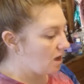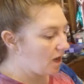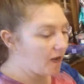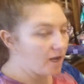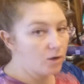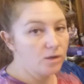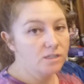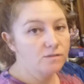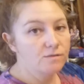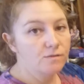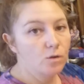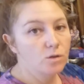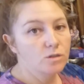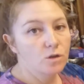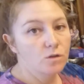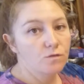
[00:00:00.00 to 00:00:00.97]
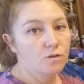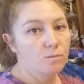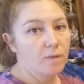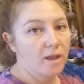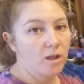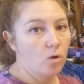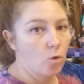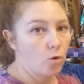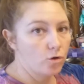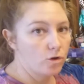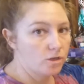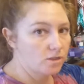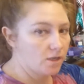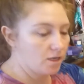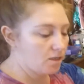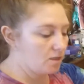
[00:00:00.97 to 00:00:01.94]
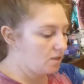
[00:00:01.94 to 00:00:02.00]
I always fold over my
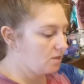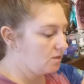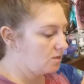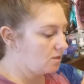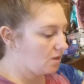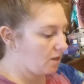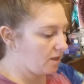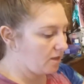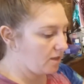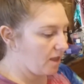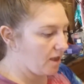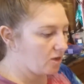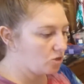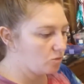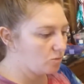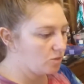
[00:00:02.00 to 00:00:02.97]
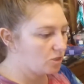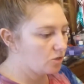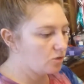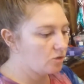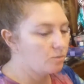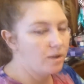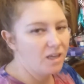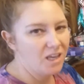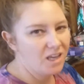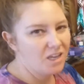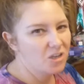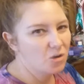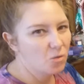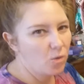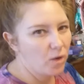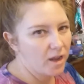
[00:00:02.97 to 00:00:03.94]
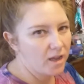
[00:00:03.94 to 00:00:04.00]
corners like this, like the extra material might get in
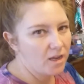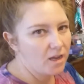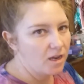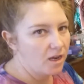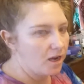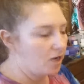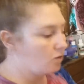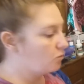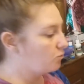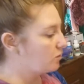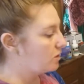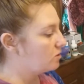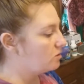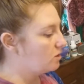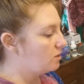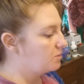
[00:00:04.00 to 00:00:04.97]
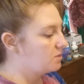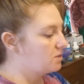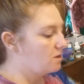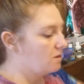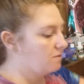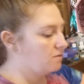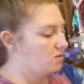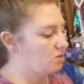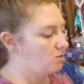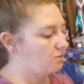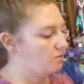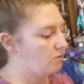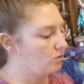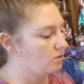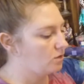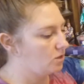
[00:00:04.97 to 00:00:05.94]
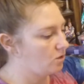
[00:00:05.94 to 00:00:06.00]
your way. It'll wrinkle up stuff, so
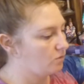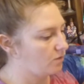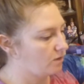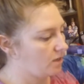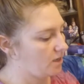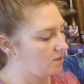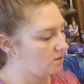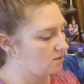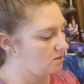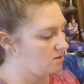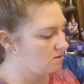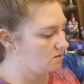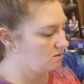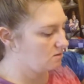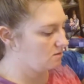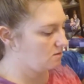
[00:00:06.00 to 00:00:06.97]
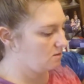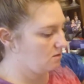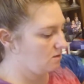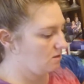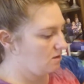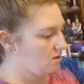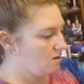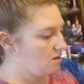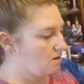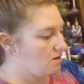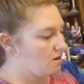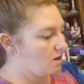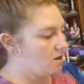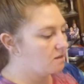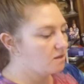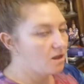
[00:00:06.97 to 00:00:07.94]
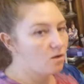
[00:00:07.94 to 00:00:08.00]
fold it over nicely.
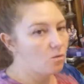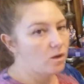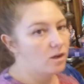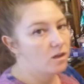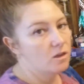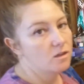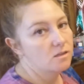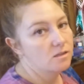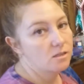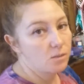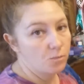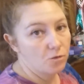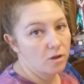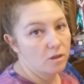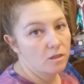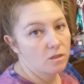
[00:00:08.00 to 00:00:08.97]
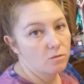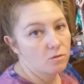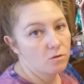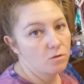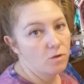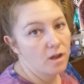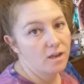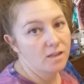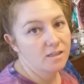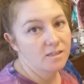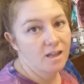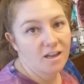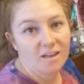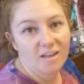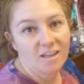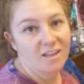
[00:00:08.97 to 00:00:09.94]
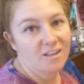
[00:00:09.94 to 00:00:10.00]
And that way you can zip run through and it's
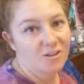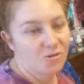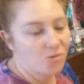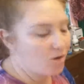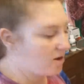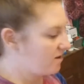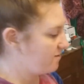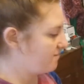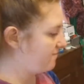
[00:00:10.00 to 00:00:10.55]
not gonna get in your way.